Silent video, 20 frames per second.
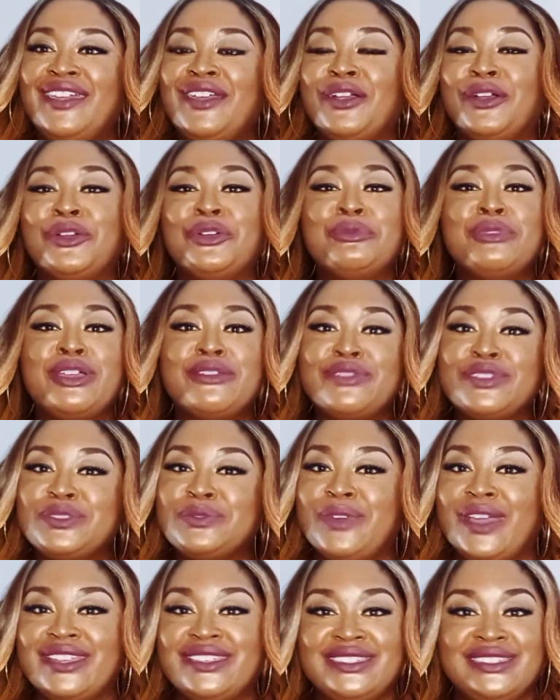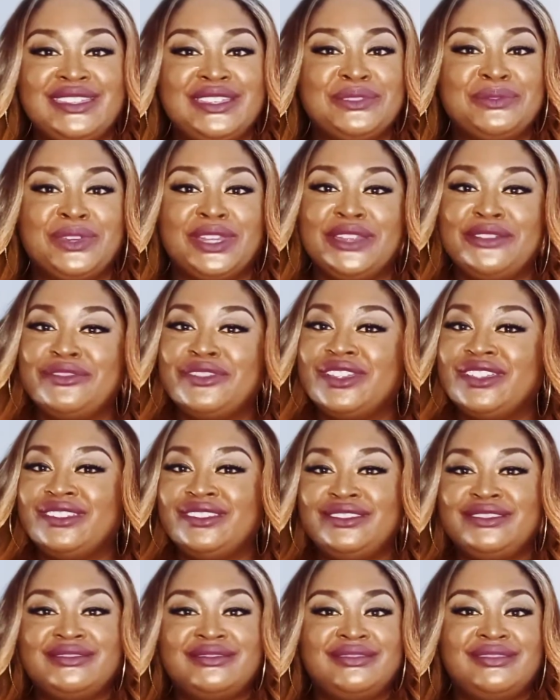or whoever's watching this, whatever
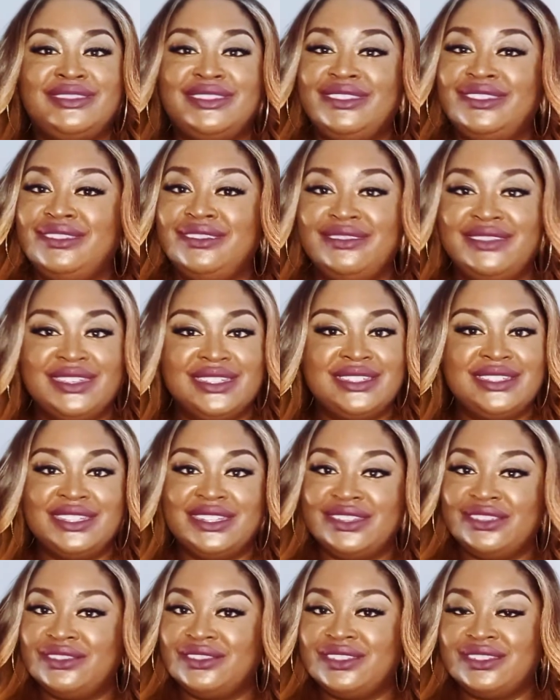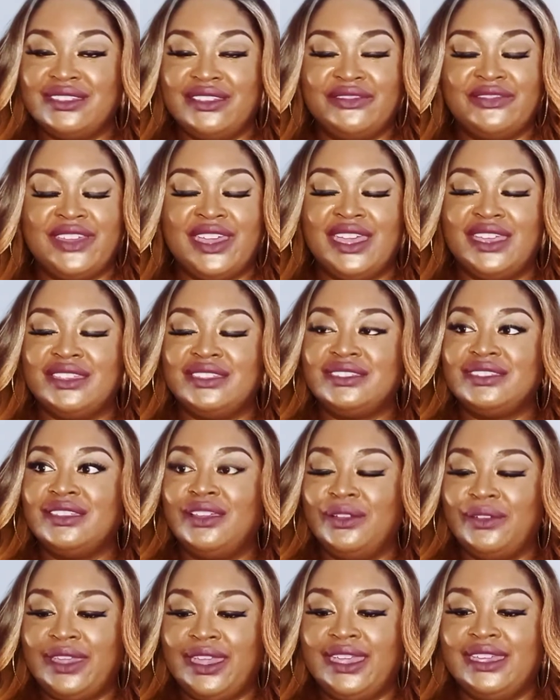you consider yourself as,
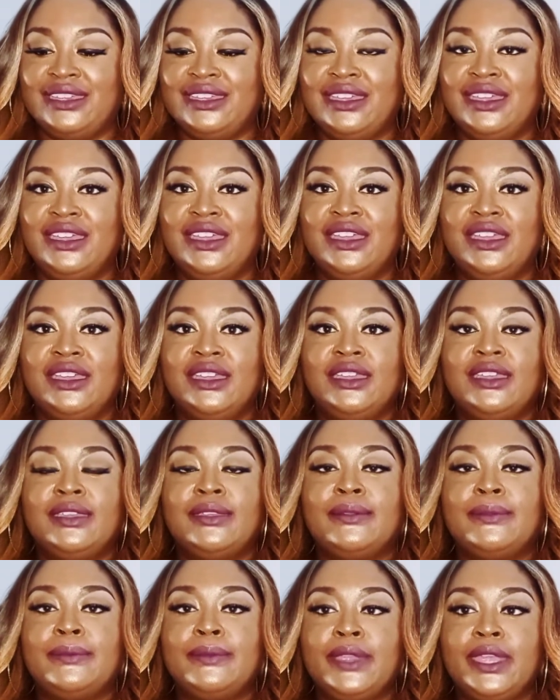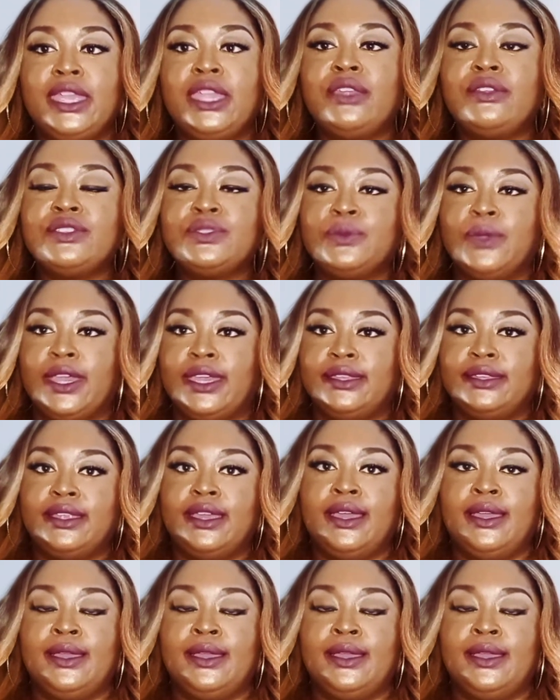okay? Here's what,